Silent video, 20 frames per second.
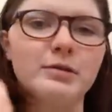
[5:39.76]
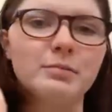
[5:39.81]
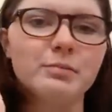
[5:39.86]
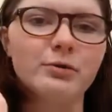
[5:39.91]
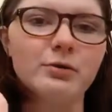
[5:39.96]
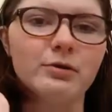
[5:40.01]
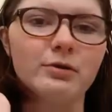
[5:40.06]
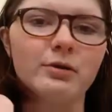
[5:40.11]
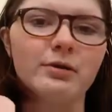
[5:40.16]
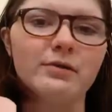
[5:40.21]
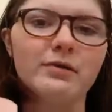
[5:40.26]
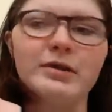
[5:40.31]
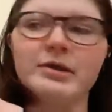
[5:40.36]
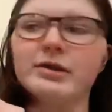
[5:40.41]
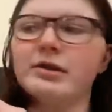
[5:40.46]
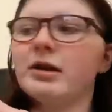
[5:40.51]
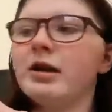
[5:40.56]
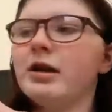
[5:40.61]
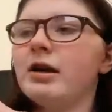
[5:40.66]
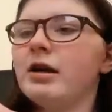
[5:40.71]
book or if it's
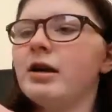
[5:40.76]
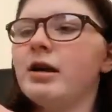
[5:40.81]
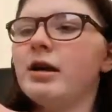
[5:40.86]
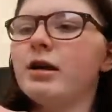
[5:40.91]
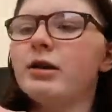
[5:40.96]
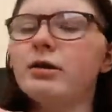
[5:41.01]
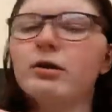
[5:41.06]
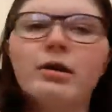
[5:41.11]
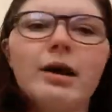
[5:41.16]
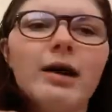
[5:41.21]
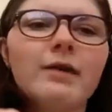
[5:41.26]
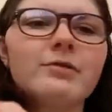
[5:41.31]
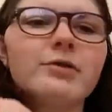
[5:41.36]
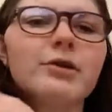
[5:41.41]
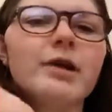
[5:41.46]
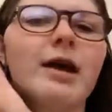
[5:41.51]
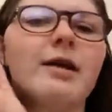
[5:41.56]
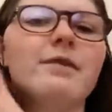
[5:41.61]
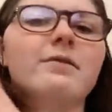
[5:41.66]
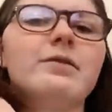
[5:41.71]
long after that.
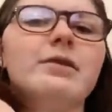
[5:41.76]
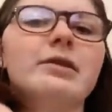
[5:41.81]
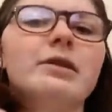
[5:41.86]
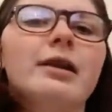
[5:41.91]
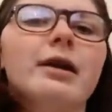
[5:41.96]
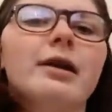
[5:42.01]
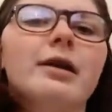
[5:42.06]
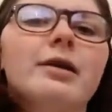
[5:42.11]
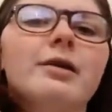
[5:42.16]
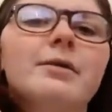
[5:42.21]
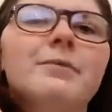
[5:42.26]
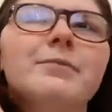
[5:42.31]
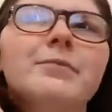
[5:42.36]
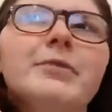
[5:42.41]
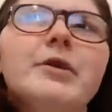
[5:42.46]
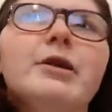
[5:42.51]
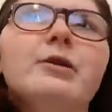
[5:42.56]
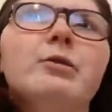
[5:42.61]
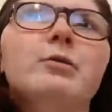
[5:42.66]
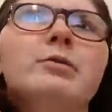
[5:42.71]
I feel like
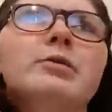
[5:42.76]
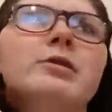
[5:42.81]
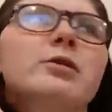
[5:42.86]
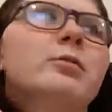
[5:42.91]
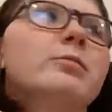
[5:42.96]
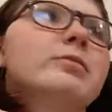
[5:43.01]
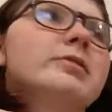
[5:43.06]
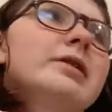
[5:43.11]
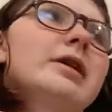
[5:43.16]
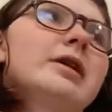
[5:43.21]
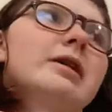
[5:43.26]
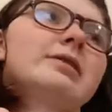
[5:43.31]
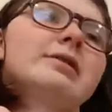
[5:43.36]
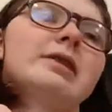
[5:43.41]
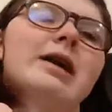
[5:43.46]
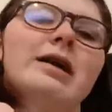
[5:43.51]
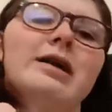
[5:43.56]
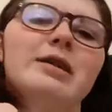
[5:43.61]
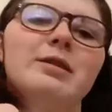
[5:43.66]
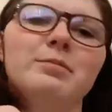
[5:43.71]
Nico is always, like, a
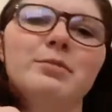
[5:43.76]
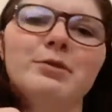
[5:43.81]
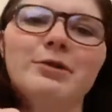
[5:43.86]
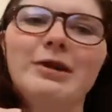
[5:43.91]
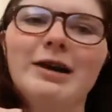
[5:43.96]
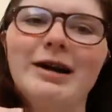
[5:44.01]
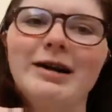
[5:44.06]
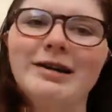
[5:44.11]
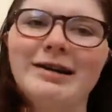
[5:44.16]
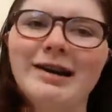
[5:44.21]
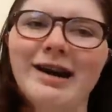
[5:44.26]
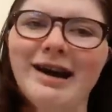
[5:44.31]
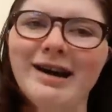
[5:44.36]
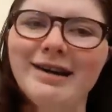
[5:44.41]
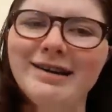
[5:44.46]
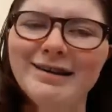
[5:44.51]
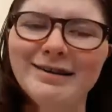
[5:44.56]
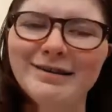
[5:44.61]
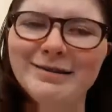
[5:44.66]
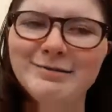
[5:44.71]
second book kind of guy,
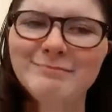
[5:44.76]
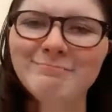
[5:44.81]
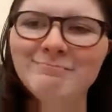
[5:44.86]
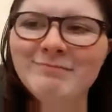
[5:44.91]
you know?